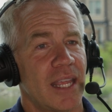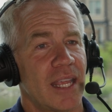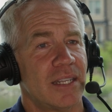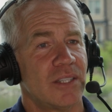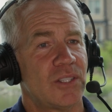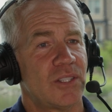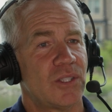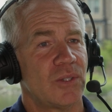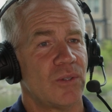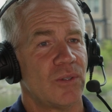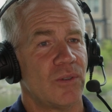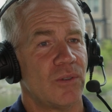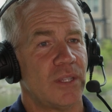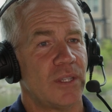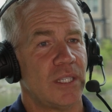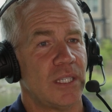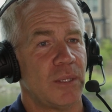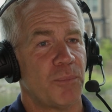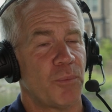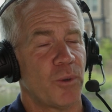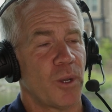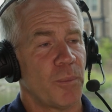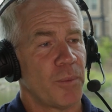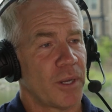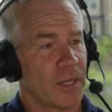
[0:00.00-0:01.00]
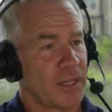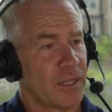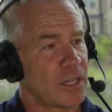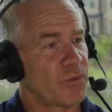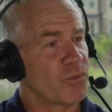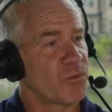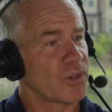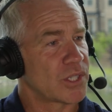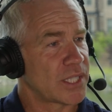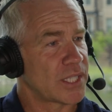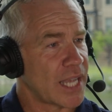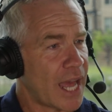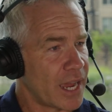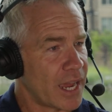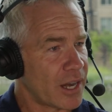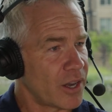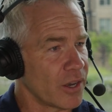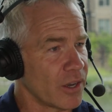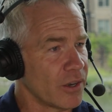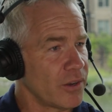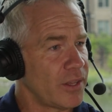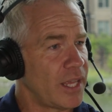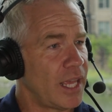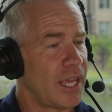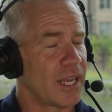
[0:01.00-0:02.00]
into the Premier League for soccer